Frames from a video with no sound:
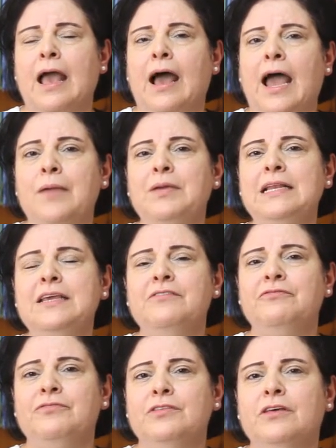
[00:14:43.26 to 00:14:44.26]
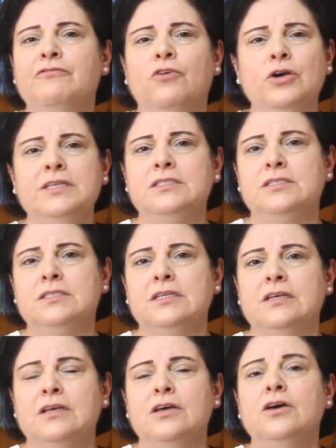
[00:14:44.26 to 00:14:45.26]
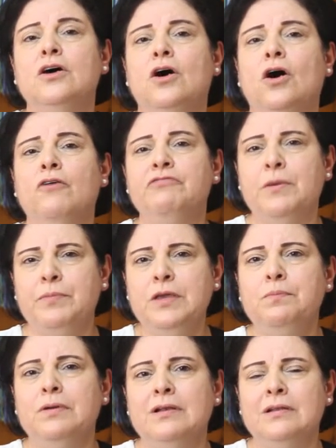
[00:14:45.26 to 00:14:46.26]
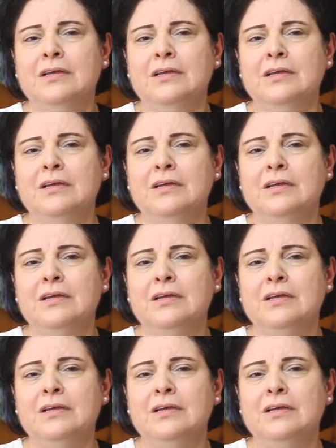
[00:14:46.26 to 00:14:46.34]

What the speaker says: I believe the voice of the people